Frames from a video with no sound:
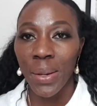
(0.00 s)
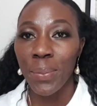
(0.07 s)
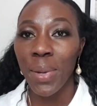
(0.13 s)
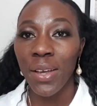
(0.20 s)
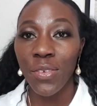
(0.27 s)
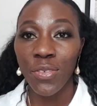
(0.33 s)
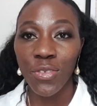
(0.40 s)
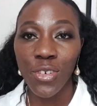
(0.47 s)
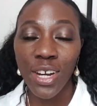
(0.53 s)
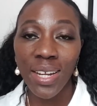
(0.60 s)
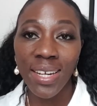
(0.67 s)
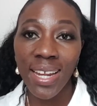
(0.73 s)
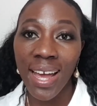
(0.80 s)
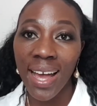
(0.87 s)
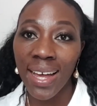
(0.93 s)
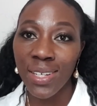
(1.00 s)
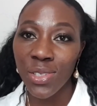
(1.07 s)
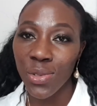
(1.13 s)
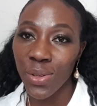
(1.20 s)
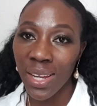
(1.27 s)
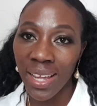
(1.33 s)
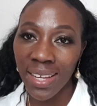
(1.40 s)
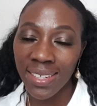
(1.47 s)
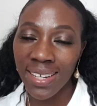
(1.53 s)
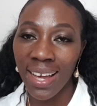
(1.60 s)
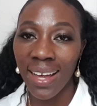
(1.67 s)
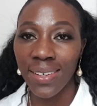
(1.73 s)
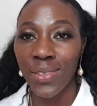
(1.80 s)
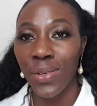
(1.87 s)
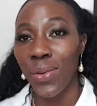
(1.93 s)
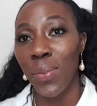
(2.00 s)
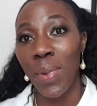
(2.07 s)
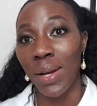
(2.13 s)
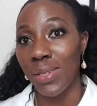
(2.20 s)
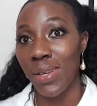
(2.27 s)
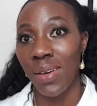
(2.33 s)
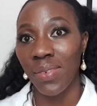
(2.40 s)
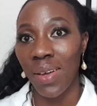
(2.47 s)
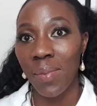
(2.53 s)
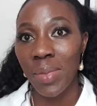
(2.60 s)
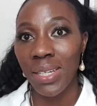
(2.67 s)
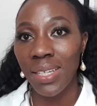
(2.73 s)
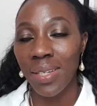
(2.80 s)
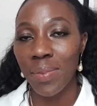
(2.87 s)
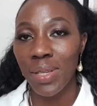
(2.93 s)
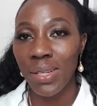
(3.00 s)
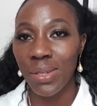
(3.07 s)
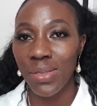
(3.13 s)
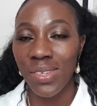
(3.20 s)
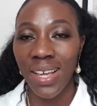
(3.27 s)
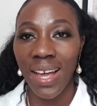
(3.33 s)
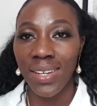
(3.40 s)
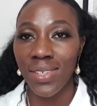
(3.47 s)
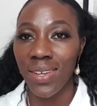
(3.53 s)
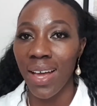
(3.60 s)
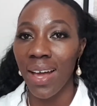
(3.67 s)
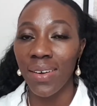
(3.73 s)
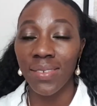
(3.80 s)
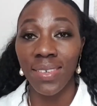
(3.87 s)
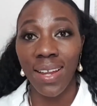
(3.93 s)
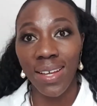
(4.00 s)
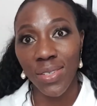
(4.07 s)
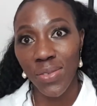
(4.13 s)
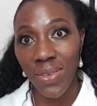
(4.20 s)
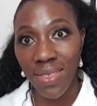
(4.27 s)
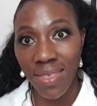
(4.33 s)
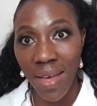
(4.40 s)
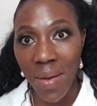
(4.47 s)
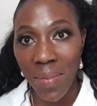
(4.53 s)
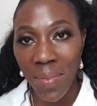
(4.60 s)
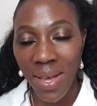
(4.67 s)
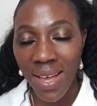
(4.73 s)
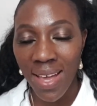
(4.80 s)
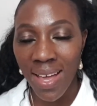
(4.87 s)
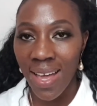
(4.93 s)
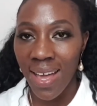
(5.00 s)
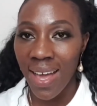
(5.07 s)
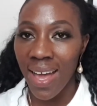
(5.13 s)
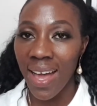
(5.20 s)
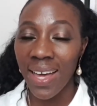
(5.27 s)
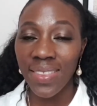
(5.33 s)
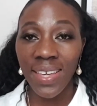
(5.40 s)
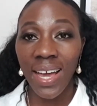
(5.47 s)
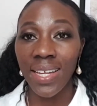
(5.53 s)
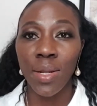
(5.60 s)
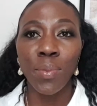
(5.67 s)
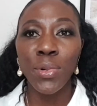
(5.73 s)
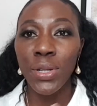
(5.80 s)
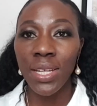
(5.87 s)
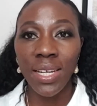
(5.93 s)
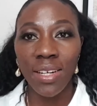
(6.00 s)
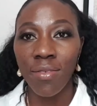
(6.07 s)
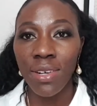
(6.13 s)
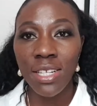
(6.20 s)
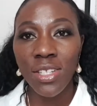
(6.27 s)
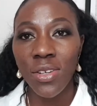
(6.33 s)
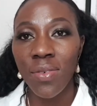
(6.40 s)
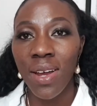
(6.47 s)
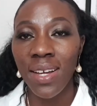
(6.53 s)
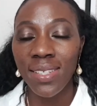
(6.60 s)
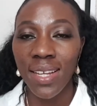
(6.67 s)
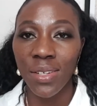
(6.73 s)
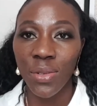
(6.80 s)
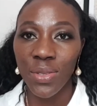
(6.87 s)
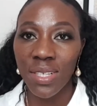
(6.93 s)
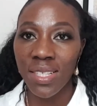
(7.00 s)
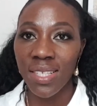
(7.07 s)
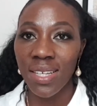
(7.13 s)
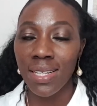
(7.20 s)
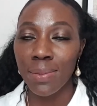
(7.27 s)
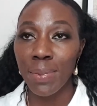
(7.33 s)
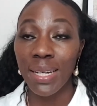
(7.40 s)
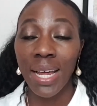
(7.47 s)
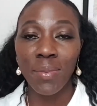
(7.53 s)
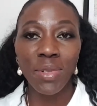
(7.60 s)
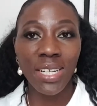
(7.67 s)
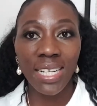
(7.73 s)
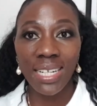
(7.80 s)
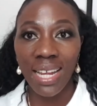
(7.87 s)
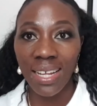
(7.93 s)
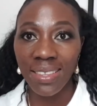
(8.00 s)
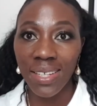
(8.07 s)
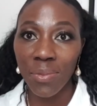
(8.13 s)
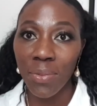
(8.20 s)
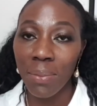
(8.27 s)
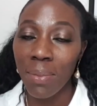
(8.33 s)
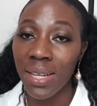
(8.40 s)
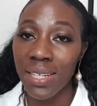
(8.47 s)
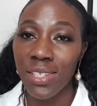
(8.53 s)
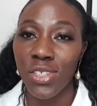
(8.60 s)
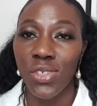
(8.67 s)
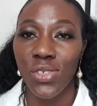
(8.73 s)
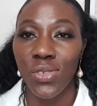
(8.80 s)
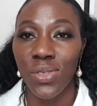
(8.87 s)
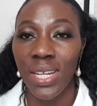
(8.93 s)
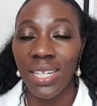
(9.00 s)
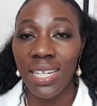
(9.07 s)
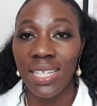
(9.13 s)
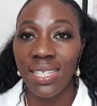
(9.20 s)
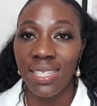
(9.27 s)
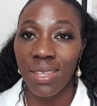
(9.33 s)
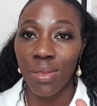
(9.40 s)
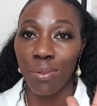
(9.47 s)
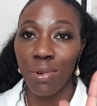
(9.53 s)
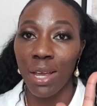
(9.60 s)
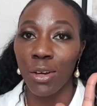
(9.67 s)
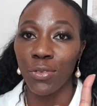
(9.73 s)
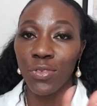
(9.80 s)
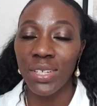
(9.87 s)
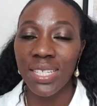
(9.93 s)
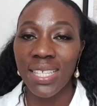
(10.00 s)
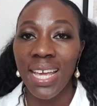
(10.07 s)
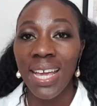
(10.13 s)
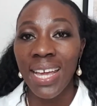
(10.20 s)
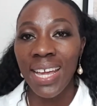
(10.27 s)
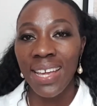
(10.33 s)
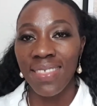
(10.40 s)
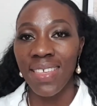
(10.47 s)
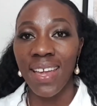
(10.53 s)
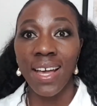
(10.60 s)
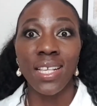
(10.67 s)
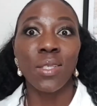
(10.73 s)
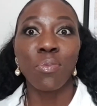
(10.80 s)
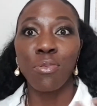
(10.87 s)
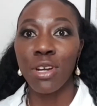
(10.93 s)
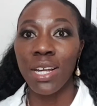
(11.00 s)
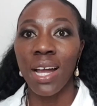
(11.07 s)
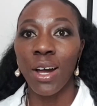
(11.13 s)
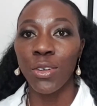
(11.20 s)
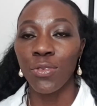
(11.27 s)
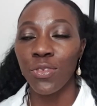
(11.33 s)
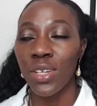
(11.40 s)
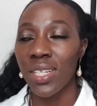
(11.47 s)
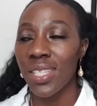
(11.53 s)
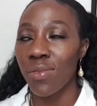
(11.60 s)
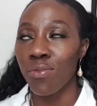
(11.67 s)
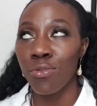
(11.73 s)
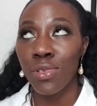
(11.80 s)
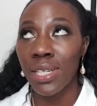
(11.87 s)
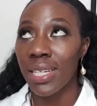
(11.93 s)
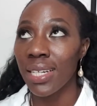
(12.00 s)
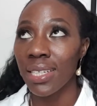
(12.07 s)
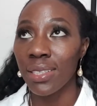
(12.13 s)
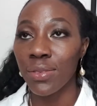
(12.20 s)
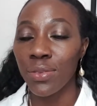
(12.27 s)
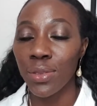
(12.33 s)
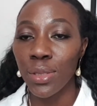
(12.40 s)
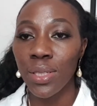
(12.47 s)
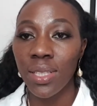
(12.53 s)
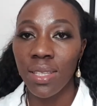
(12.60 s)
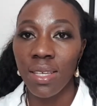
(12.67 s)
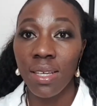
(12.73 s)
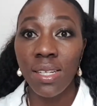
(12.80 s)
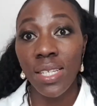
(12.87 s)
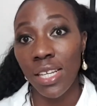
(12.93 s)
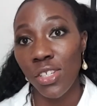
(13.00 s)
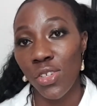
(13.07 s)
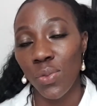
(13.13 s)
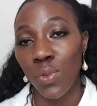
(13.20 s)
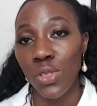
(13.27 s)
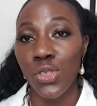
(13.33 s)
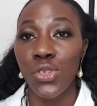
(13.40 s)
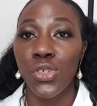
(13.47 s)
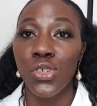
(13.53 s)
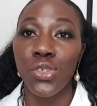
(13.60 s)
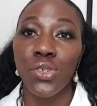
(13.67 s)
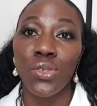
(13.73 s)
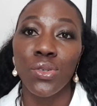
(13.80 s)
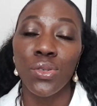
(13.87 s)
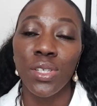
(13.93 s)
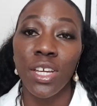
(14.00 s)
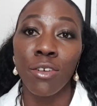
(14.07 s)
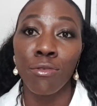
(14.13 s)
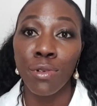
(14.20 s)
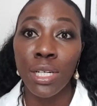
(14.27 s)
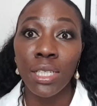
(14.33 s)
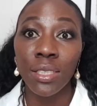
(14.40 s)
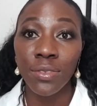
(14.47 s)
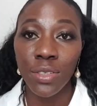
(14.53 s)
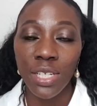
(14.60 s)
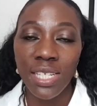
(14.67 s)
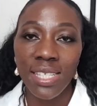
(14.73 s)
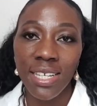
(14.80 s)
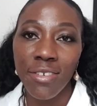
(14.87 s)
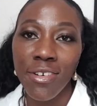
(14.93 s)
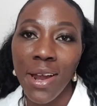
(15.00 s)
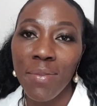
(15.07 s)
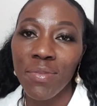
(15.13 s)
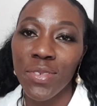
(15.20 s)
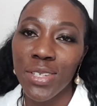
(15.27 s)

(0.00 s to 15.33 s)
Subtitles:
My friend Antoinette had to go back to her family because she had to have lunch with them and they had a booking at a restaurant and all these things, but I'm really glad that we managed to shoot at least 3 outfits. They are spring outfits, really colorful. The intention was to shoot a reel for Instagram.